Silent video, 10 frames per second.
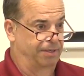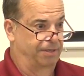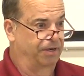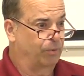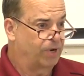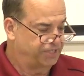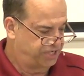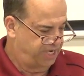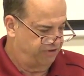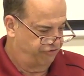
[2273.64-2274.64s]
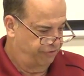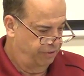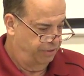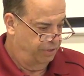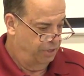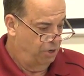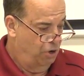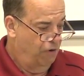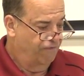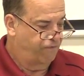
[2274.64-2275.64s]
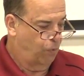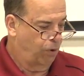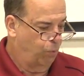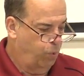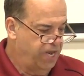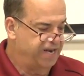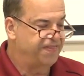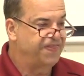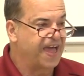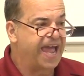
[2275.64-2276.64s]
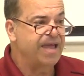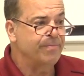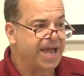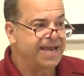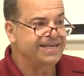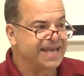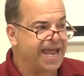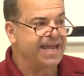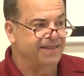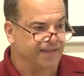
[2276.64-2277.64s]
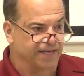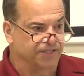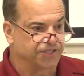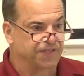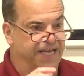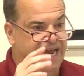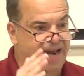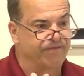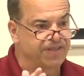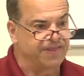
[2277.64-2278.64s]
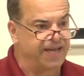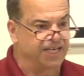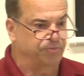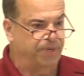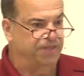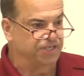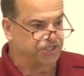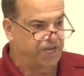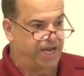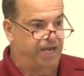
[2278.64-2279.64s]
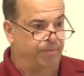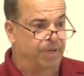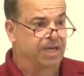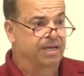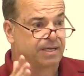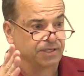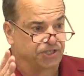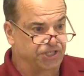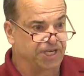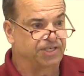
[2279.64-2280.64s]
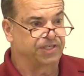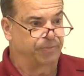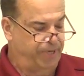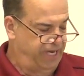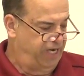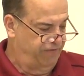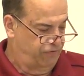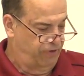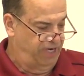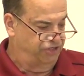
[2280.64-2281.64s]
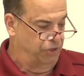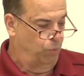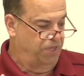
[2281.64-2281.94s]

Look at what it says. For when they maintain this, that everything has been the same since the beginning of creation.